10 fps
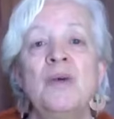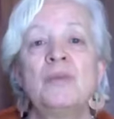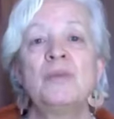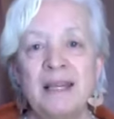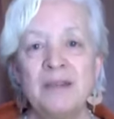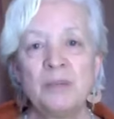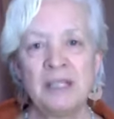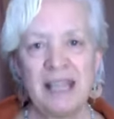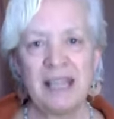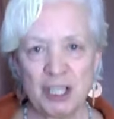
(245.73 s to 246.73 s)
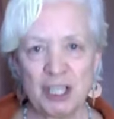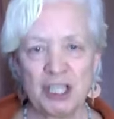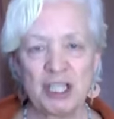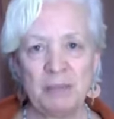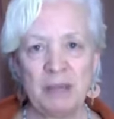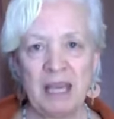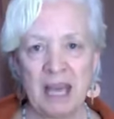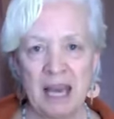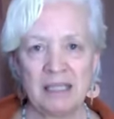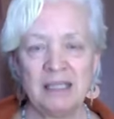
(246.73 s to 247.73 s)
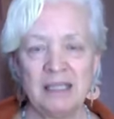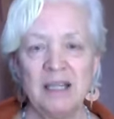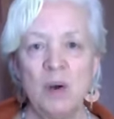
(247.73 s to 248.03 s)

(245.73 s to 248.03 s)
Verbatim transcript: right relationship again